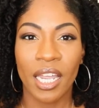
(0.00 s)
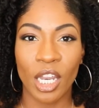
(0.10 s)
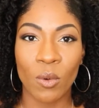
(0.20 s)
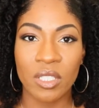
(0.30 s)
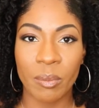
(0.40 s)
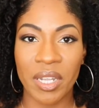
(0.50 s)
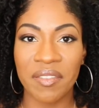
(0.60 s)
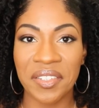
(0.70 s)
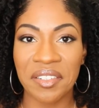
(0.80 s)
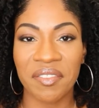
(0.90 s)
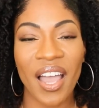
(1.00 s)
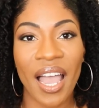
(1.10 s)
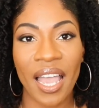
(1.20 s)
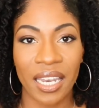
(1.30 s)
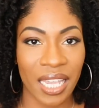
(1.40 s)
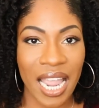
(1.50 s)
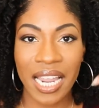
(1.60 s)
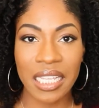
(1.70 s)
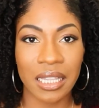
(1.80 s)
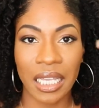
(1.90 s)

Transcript: there was a bit of a divide. Like I could